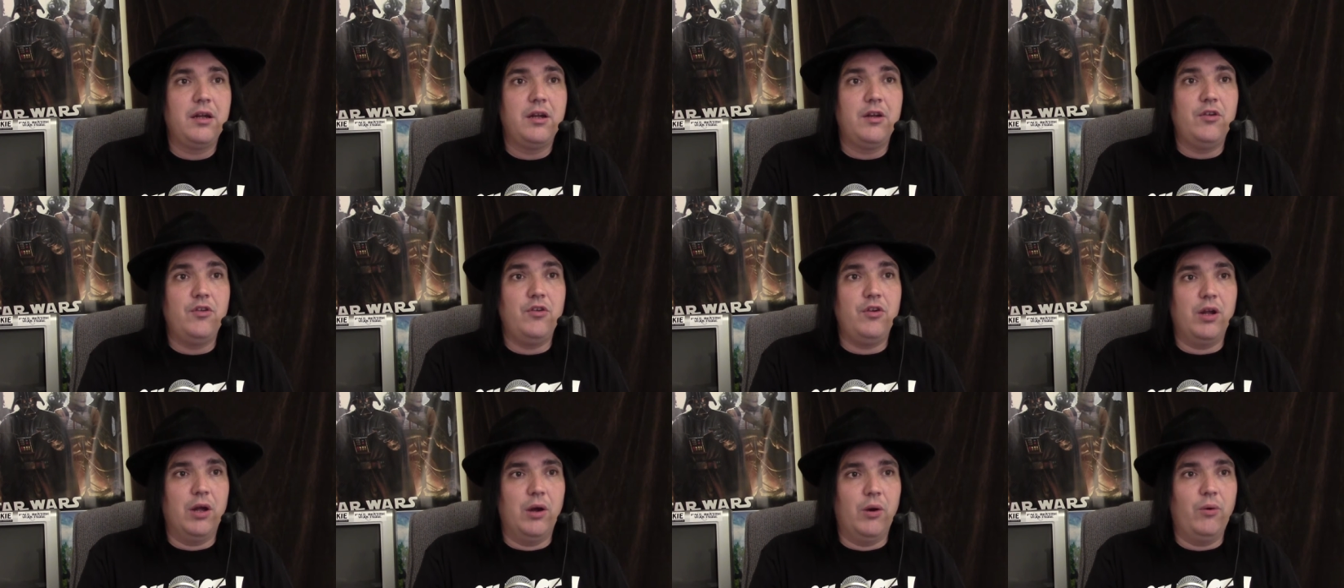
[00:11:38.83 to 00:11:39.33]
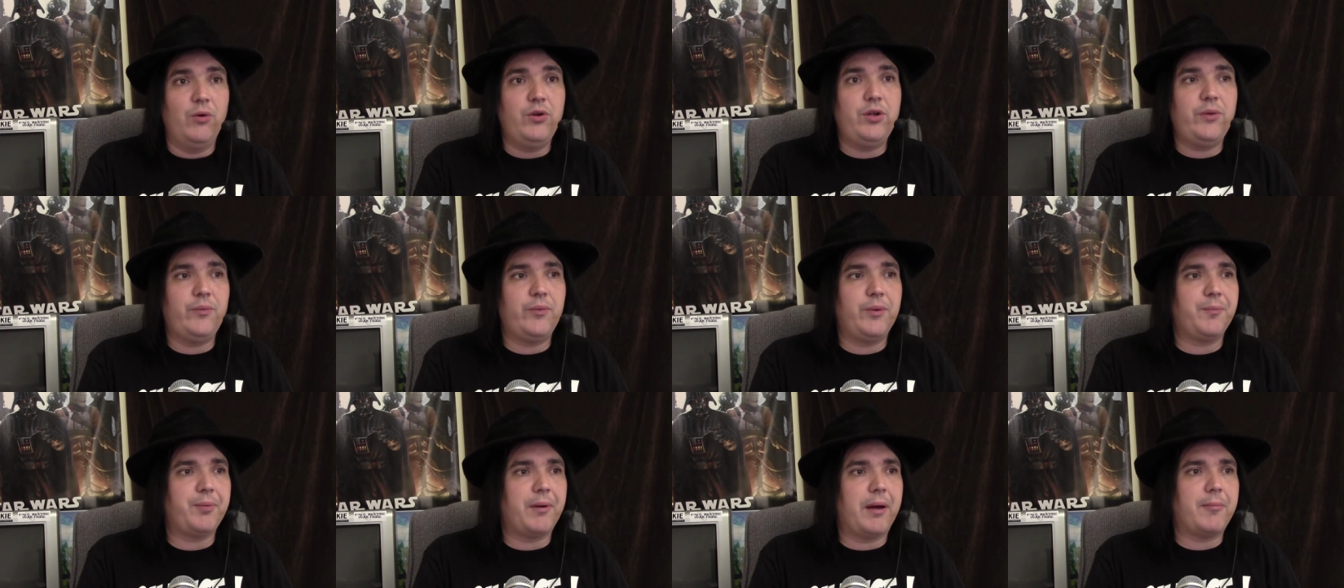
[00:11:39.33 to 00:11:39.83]
No, you
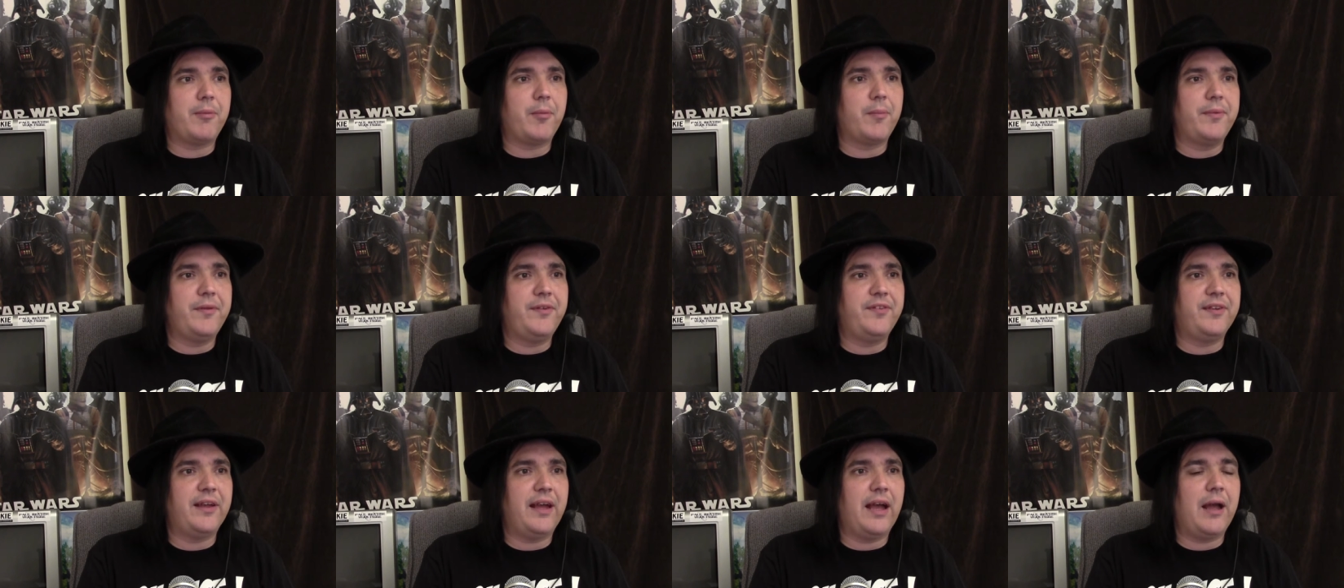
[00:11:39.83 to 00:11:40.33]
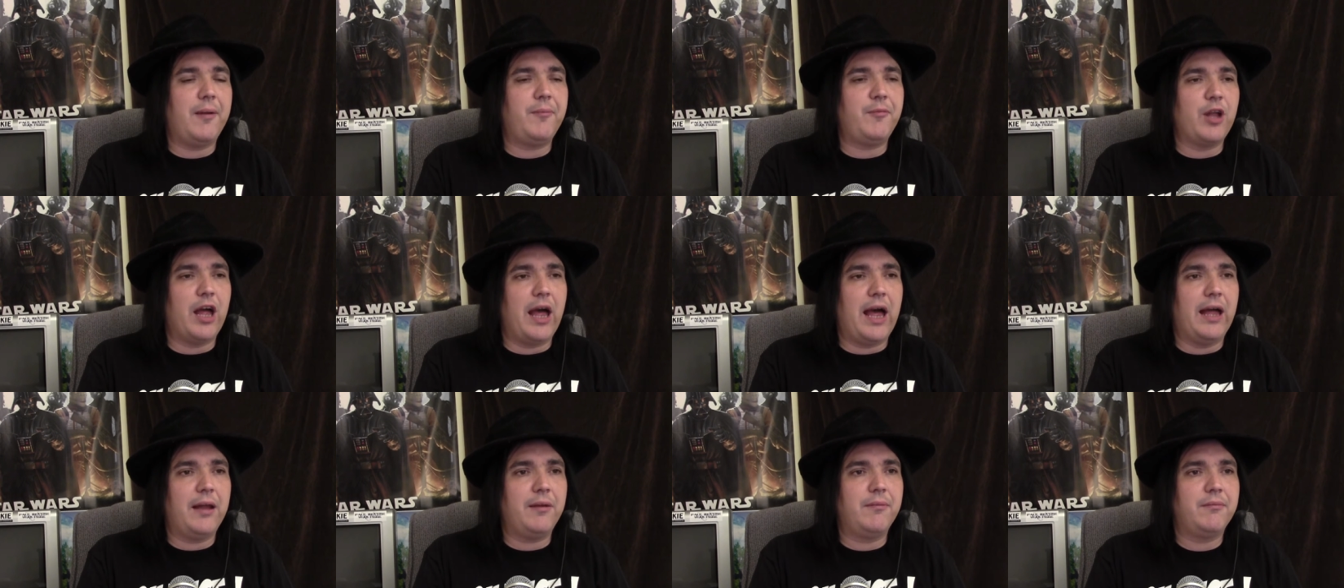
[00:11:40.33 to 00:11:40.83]
would probably say I'm
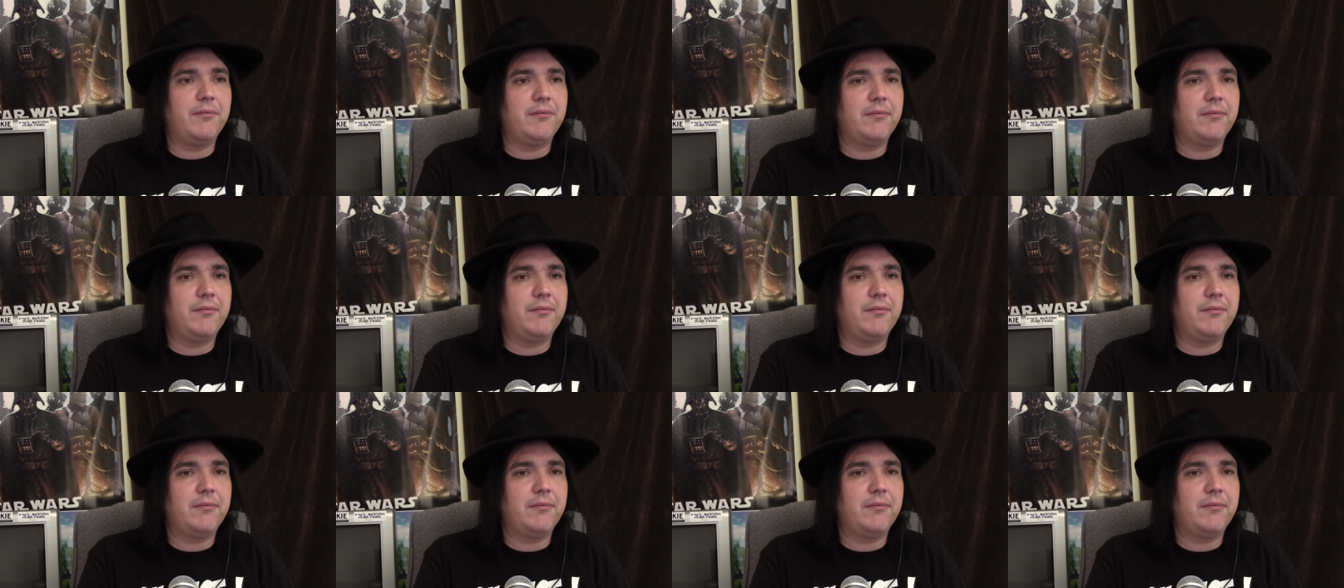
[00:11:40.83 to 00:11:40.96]
not.